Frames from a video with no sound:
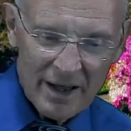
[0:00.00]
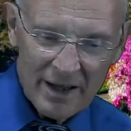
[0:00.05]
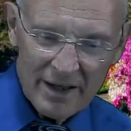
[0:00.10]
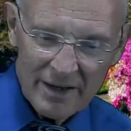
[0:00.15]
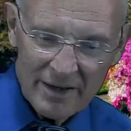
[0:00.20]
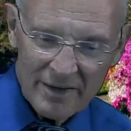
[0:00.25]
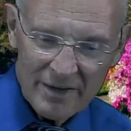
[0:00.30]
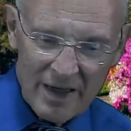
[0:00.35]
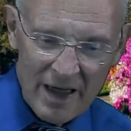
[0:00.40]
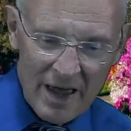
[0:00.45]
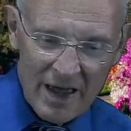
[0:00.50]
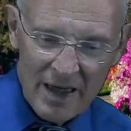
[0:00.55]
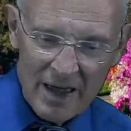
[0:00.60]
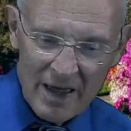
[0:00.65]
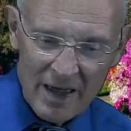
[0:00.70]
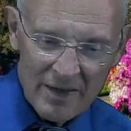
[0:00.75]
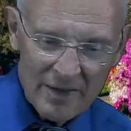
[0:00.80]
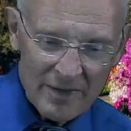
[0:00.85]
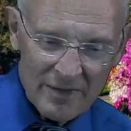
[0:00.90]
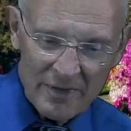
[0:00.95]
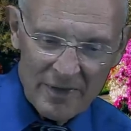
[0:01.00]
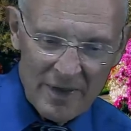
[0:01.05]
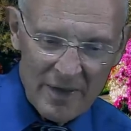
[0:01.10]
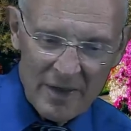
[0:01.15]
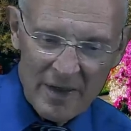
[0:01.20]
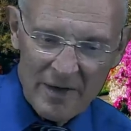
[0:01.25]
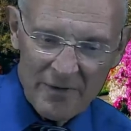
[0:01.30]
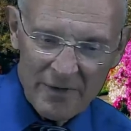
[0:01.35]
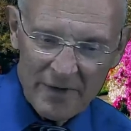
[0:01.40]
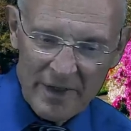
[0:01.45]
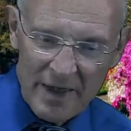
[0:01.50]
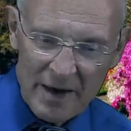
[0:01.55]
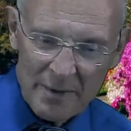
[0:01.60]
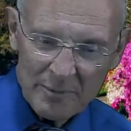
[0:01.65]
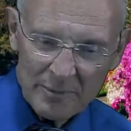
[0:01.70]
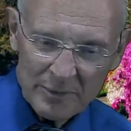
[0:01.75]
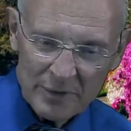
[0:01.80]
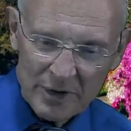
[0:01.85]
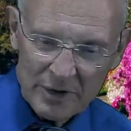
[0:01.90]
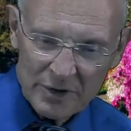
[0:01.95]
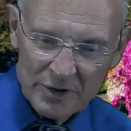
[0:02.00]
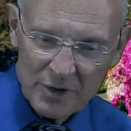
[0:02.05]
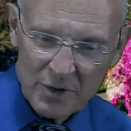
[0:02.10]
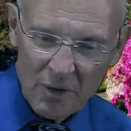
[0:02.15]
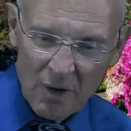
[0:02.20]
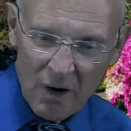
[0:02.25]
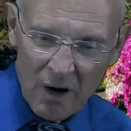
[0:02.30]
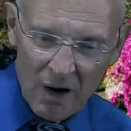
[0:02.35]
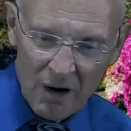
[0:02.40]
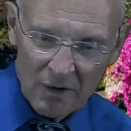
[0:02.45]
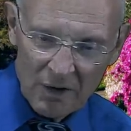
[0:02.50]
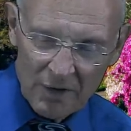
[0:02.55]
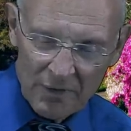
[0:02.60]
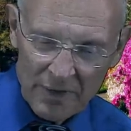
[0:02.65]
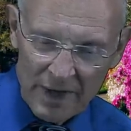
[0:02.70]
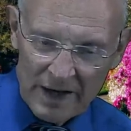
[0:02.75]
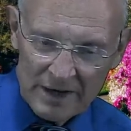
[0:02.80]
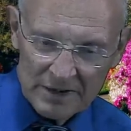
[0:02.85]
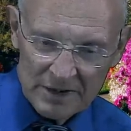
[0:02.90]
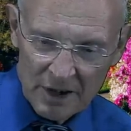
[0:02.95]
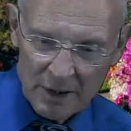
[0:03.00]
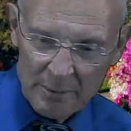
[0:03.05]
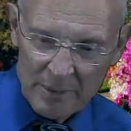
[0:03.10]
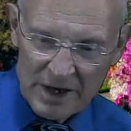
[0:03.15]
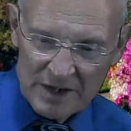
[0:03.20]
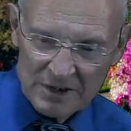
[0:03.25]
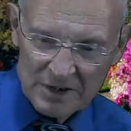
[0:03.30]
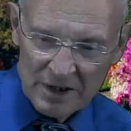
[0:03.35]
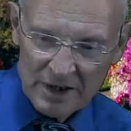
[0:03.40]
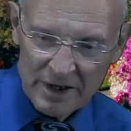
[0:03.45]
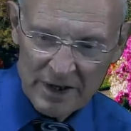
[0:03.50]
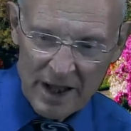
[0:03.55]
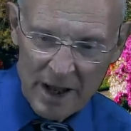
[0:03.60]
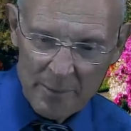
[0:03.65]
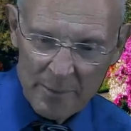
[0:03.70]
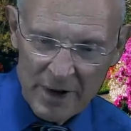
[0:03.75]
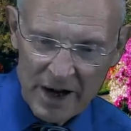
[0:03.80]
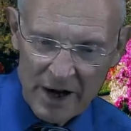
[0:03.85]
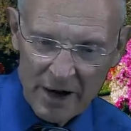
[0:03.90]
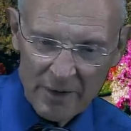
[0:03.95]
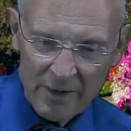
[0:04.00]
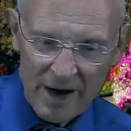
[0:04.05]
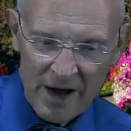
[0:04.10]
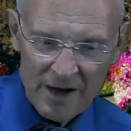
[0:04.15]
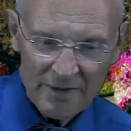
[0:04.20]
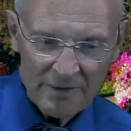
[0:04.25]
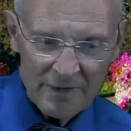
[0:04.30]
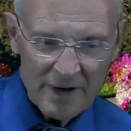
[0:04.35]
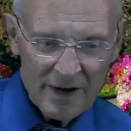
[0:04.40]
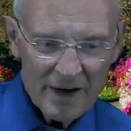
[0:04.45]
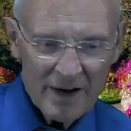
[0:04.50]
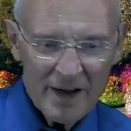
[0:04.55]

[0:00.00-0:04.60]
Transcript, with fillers: they, for them to do all the things that are mentioned in that paragraph,